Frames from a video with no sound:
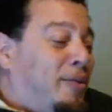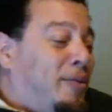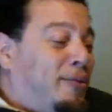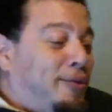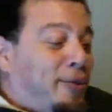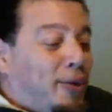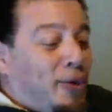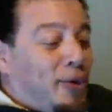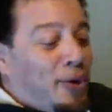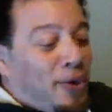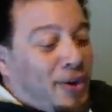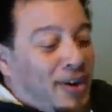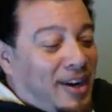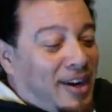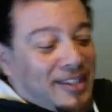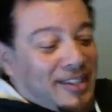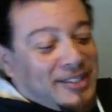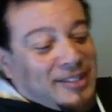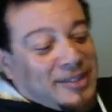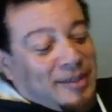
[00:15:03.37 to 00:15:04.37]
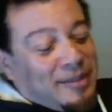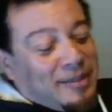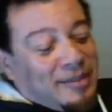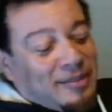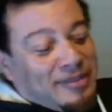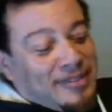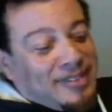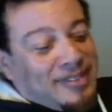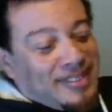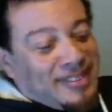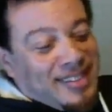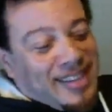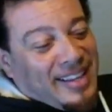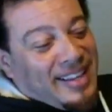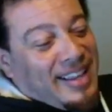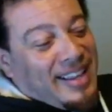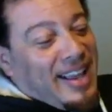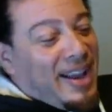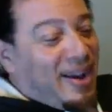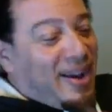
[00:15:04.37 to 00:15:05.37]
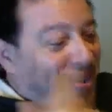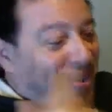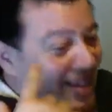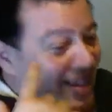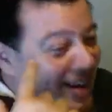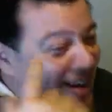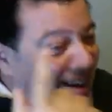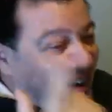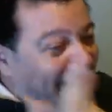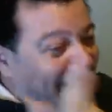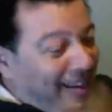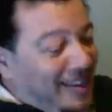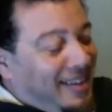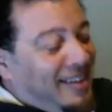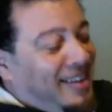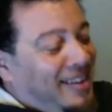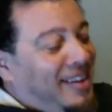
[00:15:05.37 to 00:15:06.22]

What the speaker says: full custom, like how I